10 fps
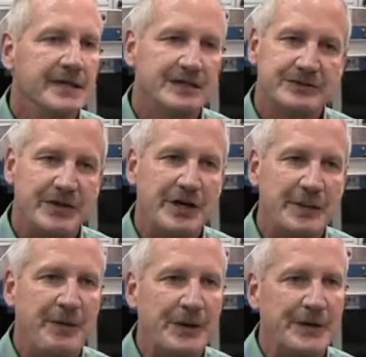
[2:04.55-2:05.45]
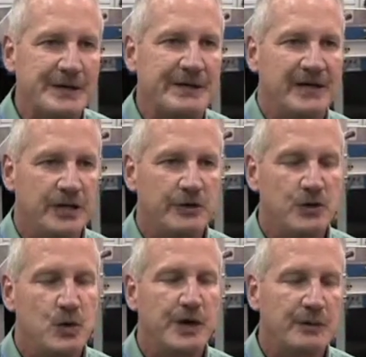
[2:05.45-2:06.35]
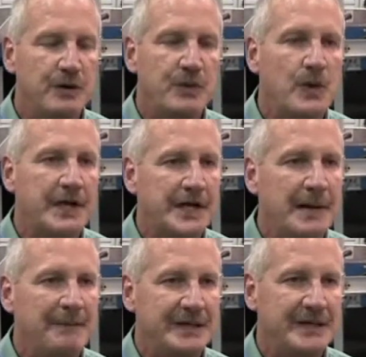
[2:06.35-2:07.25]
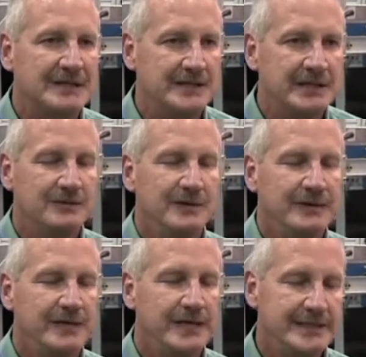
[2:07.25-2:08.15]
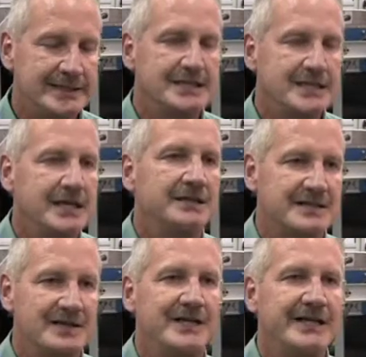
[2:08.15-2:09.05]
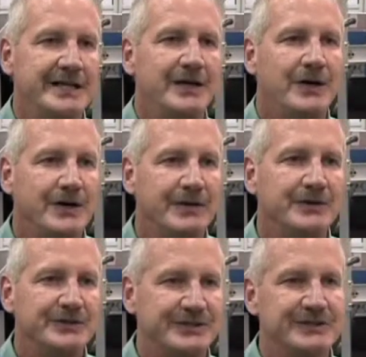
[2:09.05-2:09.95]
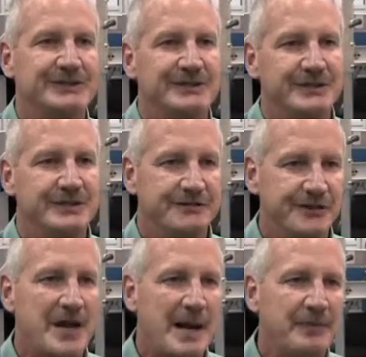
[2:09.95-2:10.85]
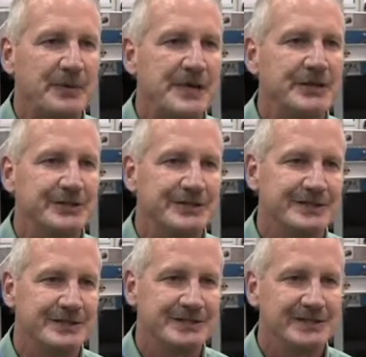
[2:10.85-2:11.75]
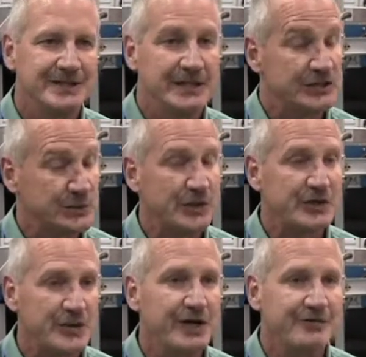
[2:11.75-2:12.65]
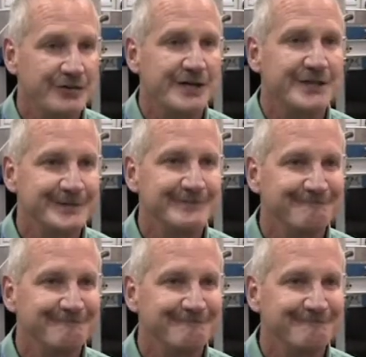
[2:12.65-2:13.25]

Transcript: It's very important. You're working with one company, it's easy to integrate all those different operations, and it's worked well for us.